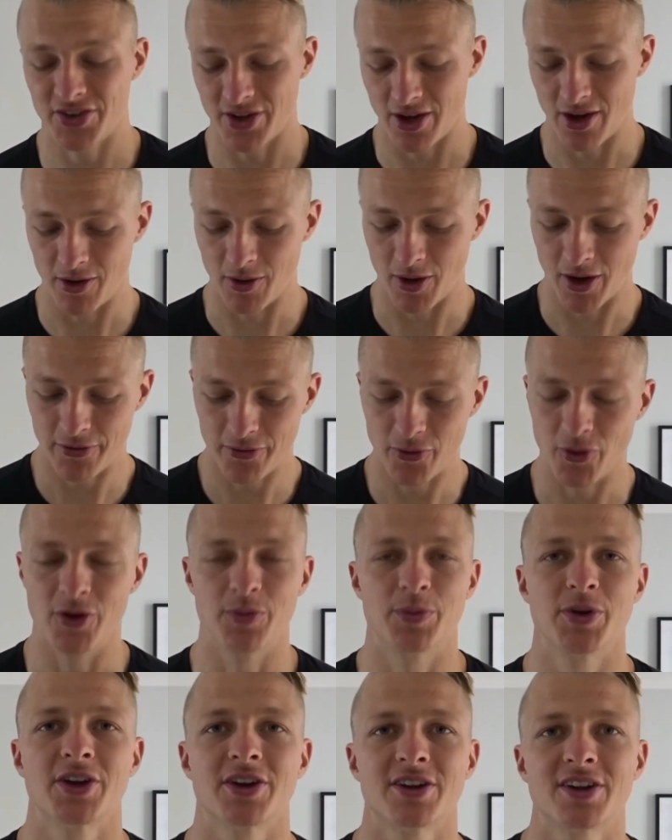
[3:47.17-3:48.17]
so I thought
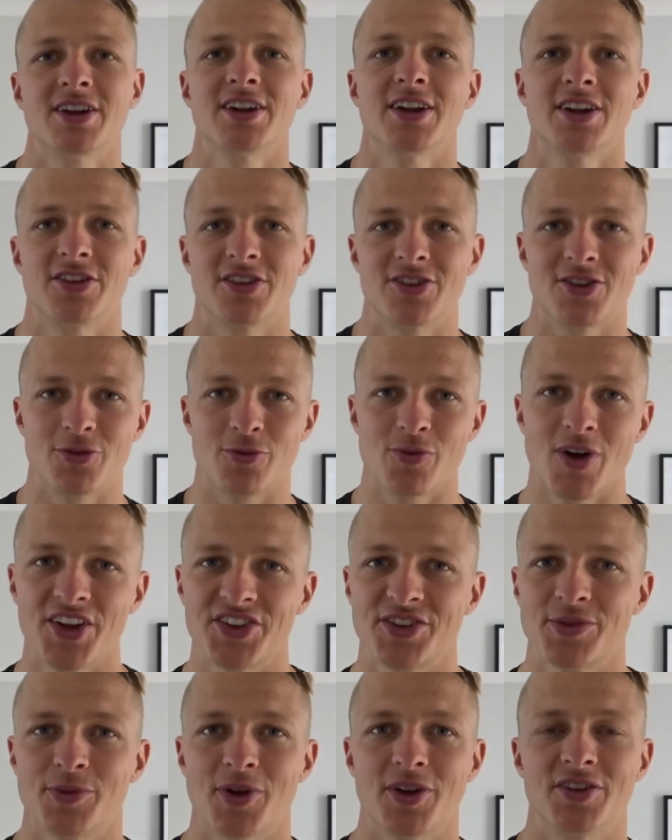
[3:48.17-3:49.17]
it'd be a good idea to just write
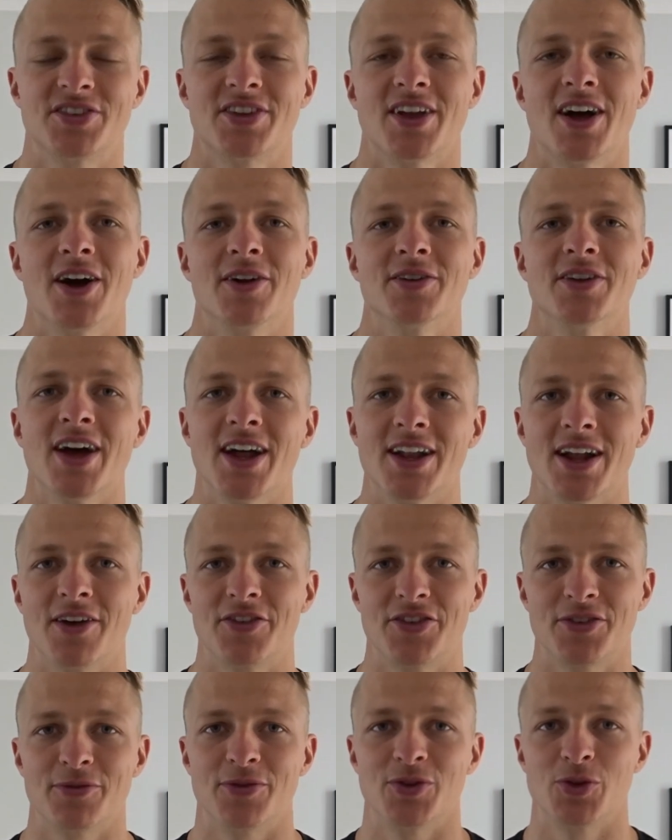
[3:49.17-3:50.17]
some notes down and have
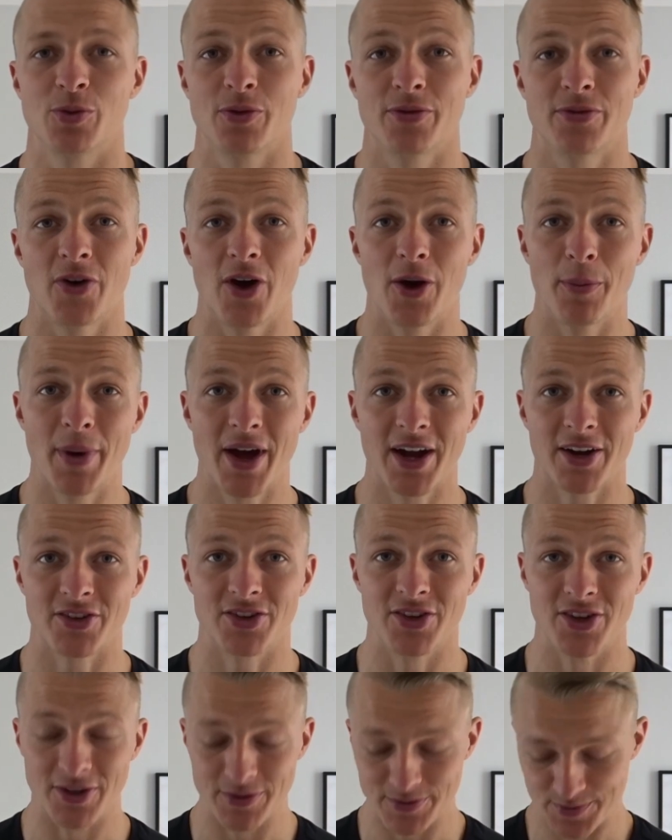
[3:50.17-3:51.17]
something to refer back
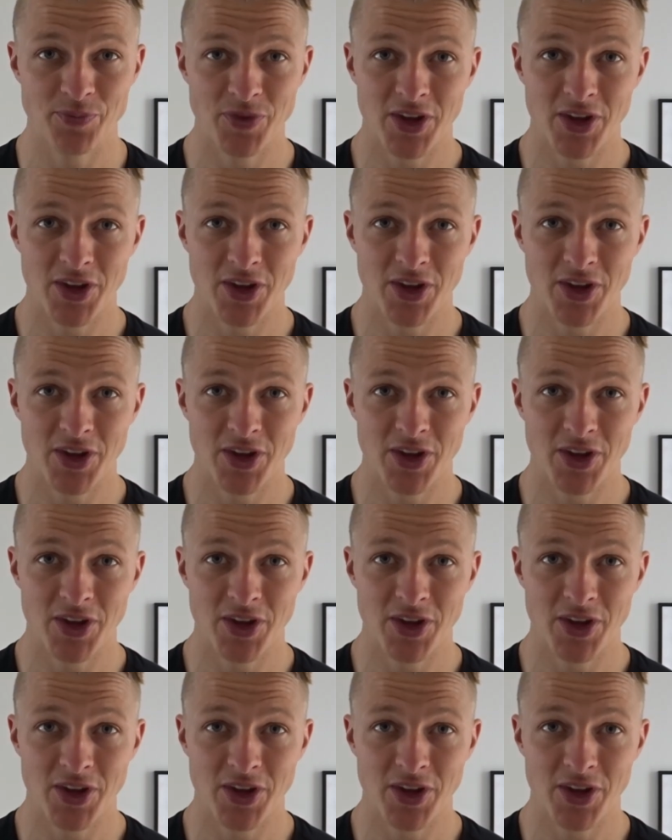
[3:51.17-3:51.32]
to.